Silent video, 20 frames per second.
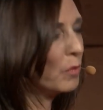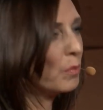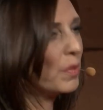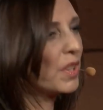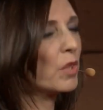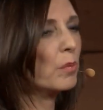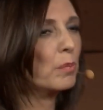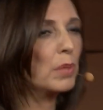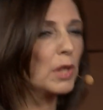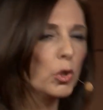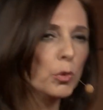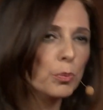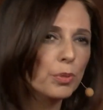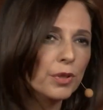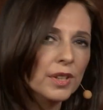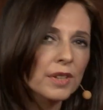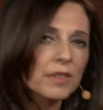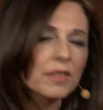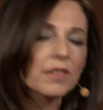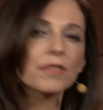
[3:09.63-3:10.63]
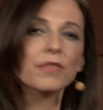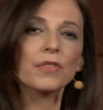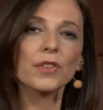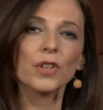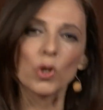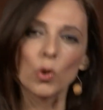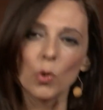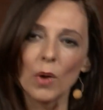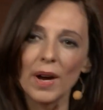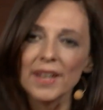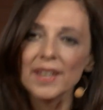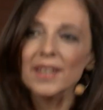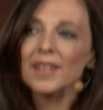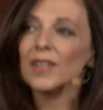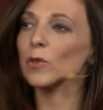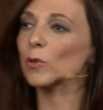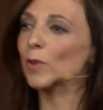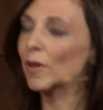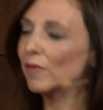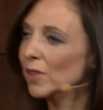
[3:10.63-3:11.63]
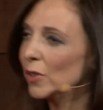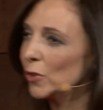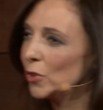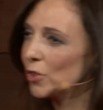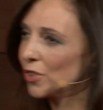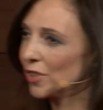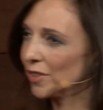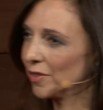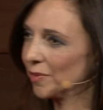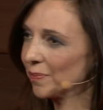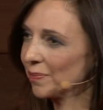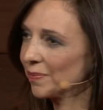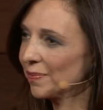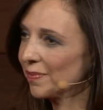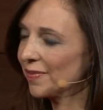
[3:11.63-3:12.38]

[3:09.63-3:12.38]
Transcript: but the blueprint for a quiet revolution.